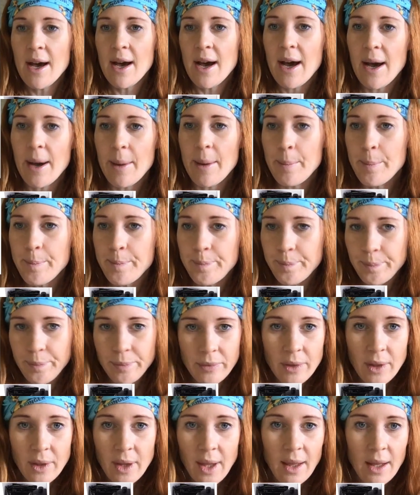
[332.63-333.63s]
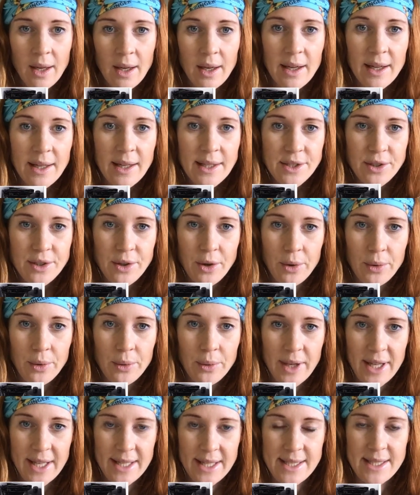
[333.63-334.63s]
So
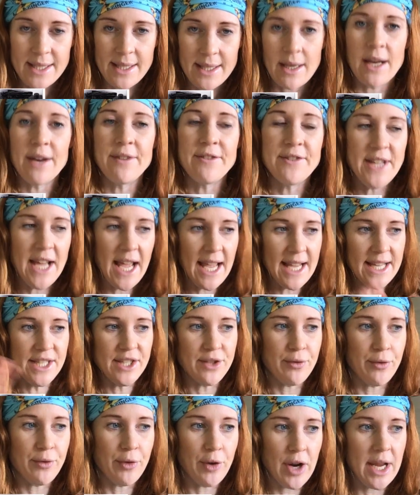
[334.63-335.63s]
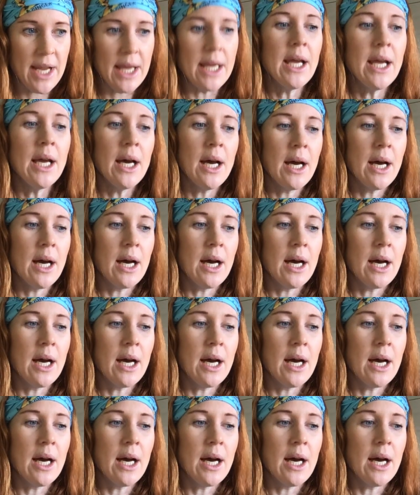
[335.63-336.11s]
it's kind of taste-free,